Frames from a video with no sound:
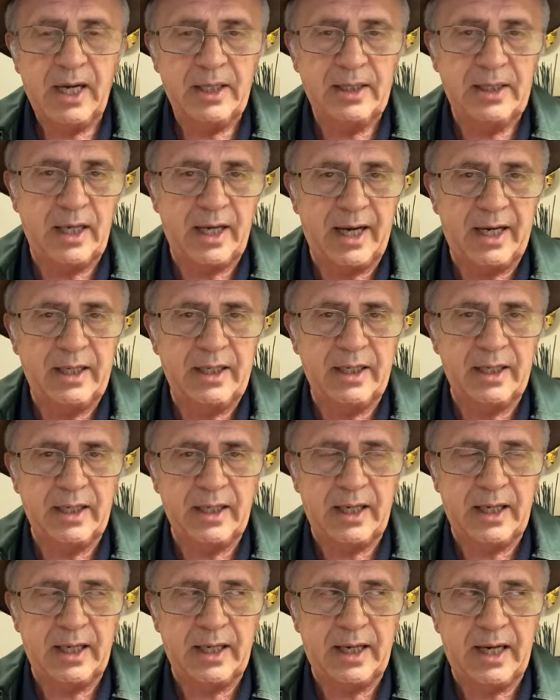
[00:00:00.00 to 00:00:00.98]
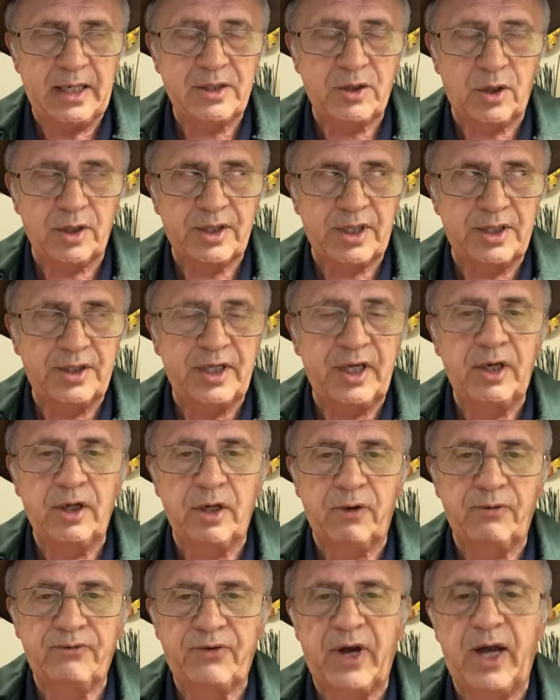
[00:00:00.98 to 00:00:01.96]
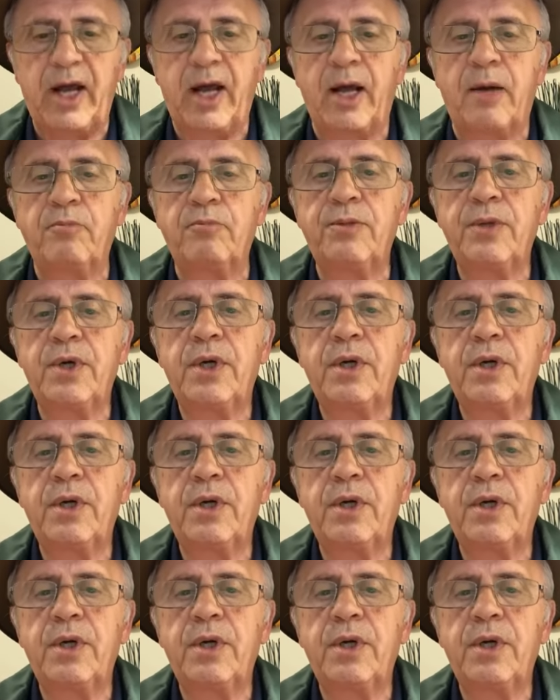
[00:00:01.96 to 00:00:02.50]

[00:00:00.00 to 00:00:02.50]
the lady uh, has got a dingo farm.